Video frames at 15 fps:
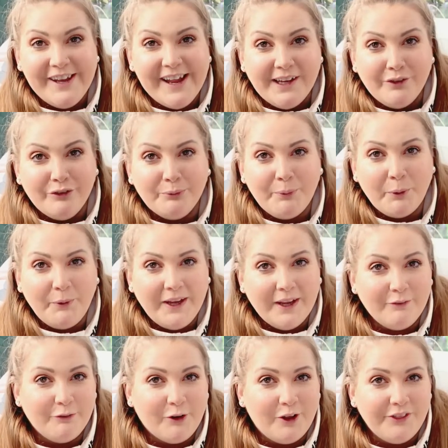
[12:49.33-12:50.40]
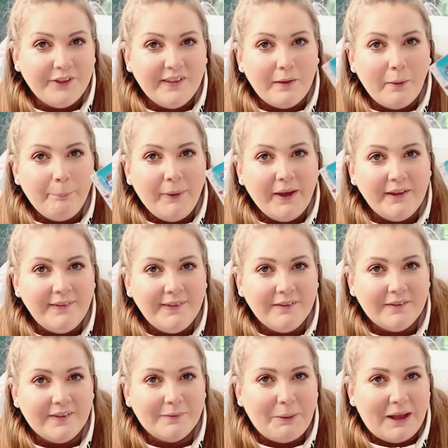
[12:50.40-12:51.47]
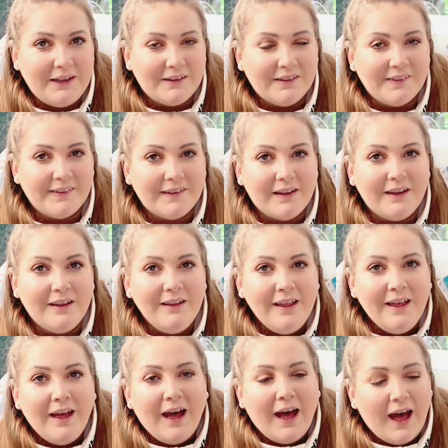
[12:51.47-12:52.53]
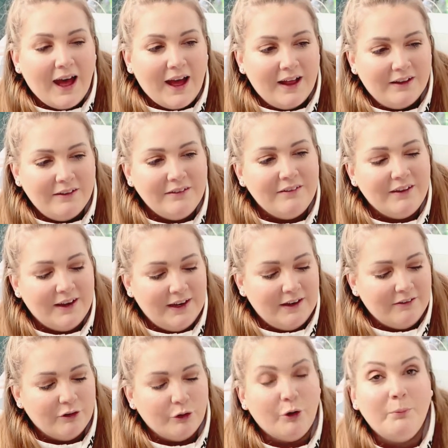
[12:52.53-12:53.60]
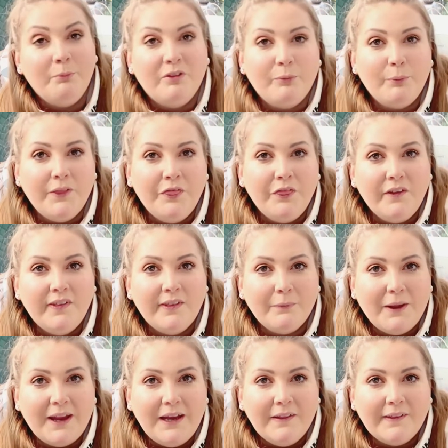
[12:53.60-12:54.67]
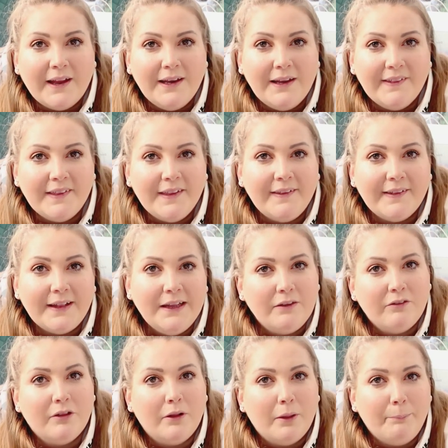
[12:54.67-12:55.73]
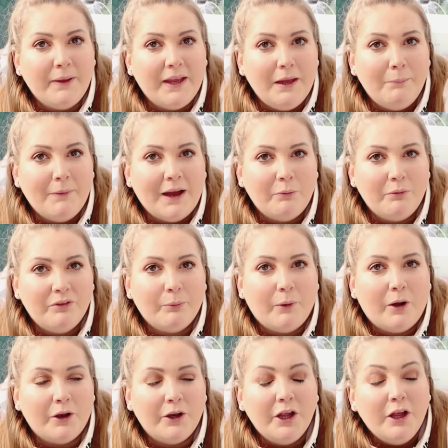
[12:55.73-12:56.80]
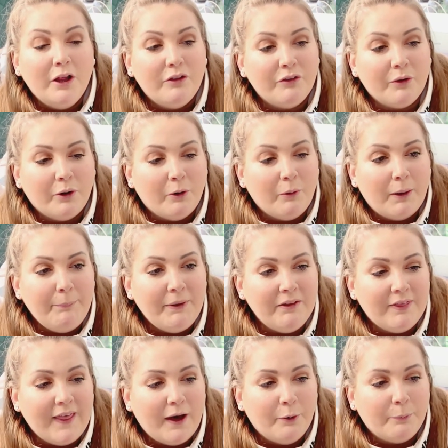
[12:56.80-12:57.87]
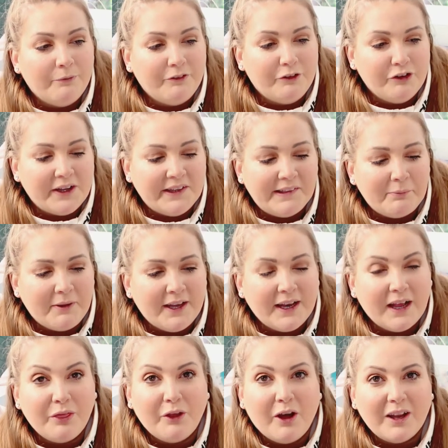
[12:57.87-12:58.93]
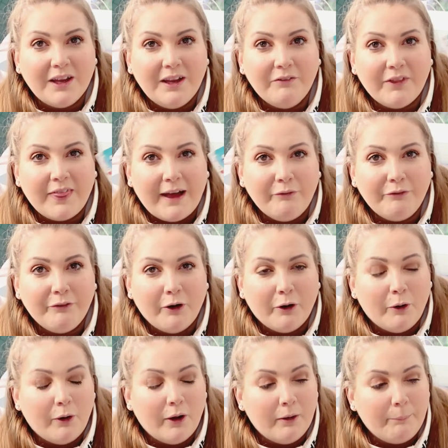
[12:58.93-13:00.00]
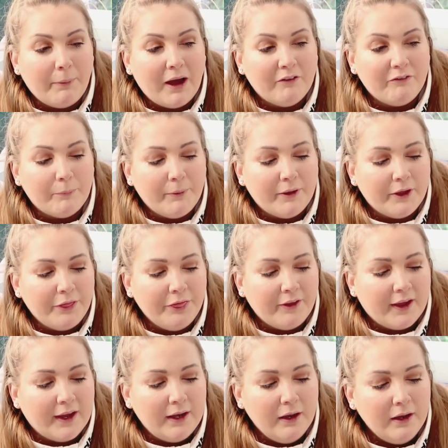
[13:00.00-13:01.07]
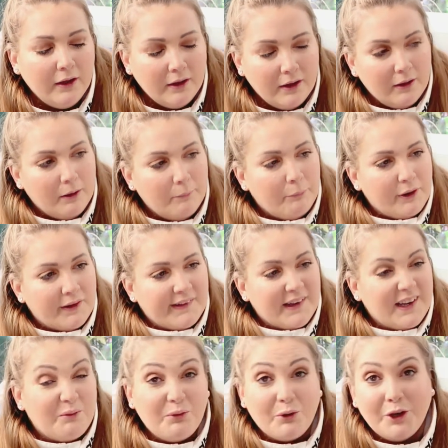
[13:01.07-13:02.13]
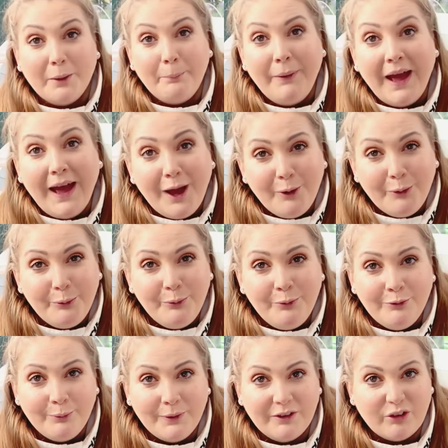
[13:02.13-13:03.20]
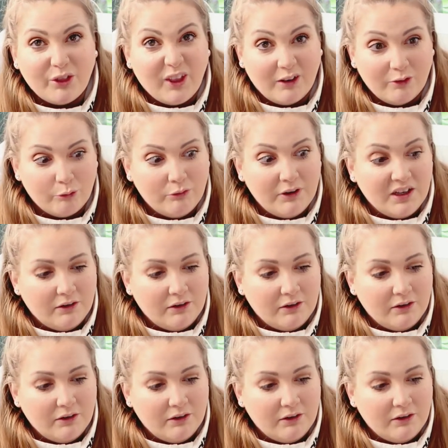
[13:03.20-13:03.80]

So next up we have got this Pez dispenser, and it comes with the sweets, and it's this little Mickey Mouse one. So I picked that up for Jasmine. I thought I'd give her that for part of her birthday present. It was only £1, which I think is